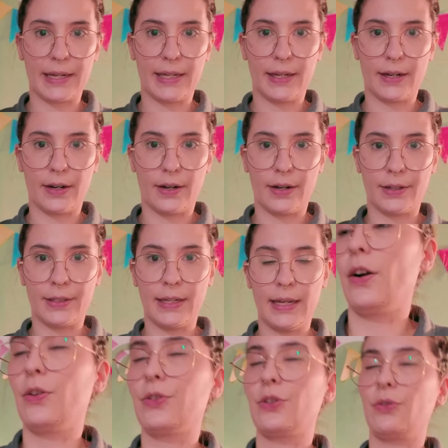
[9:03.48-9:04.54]
backing card. I
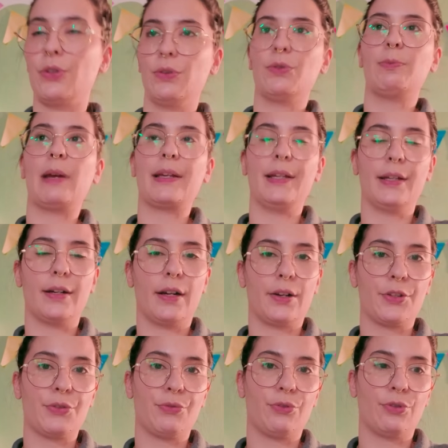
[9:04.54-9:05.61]
also use backing
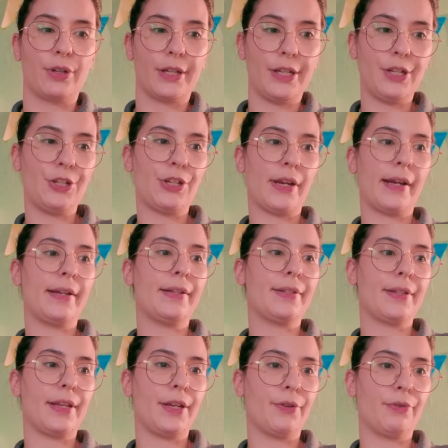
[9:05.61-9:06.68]
cards for
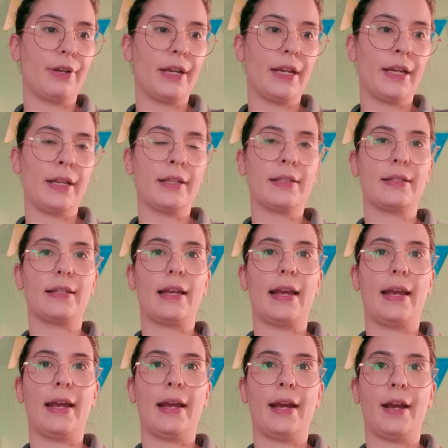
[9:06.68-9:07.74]
keychains, earrings,
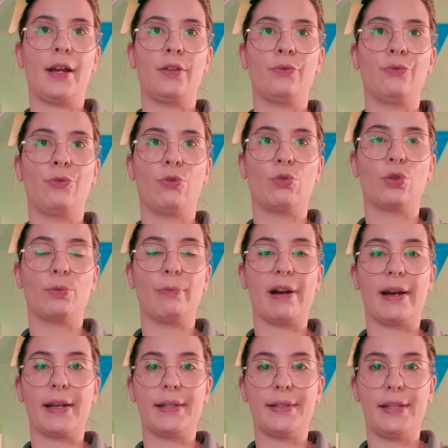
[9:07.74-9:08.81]
and for
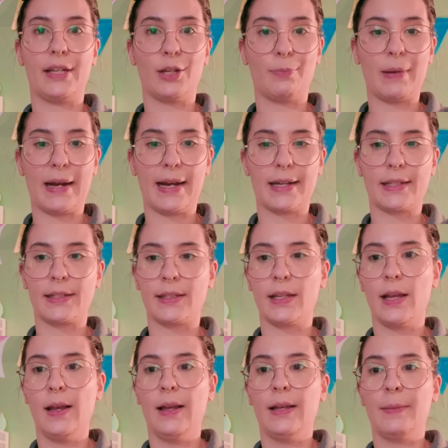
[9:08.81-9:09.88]
my sticker packs,
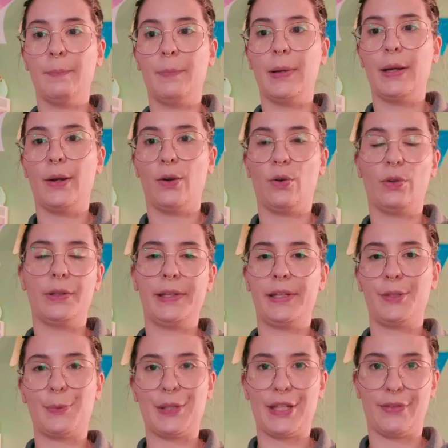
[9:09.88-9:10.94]
but
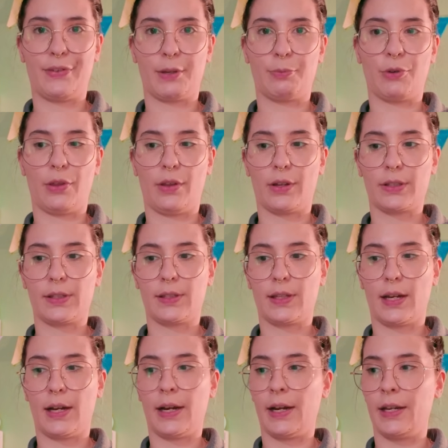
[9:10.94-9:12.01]
only specific products
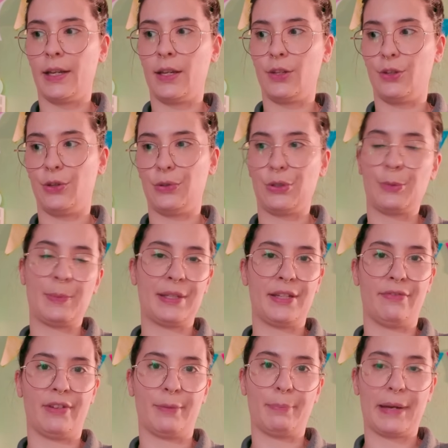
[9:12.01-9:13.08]
I use
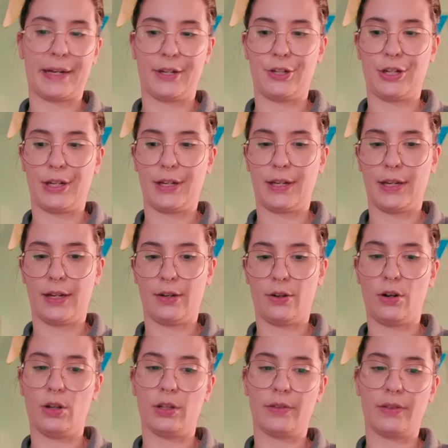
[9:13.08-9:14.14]
specific packaging and
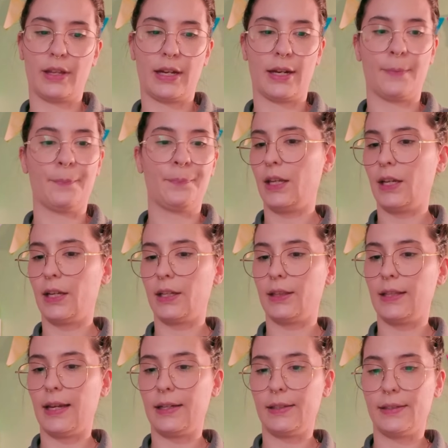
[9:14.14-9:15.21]
all of that. I think
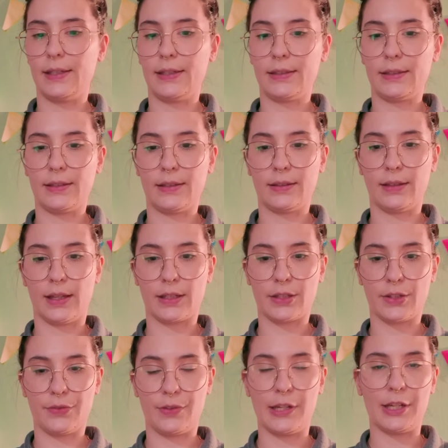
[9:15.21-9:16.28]
that is it.
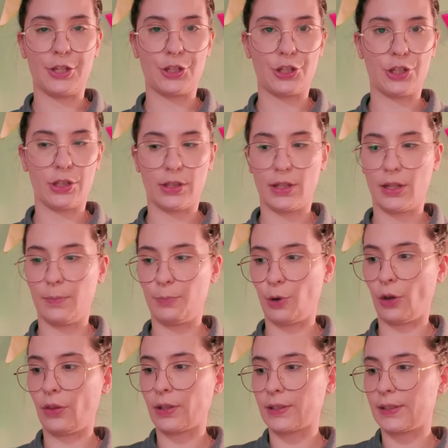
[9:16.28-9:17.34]
Let's finish the
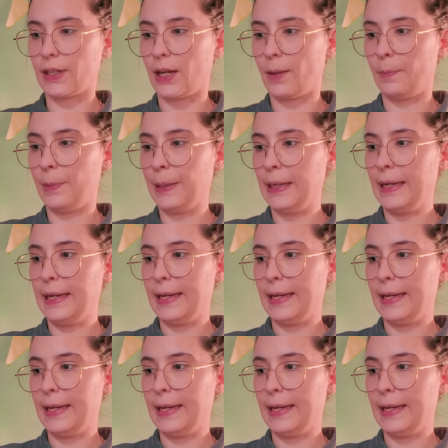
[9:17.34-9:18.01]
product up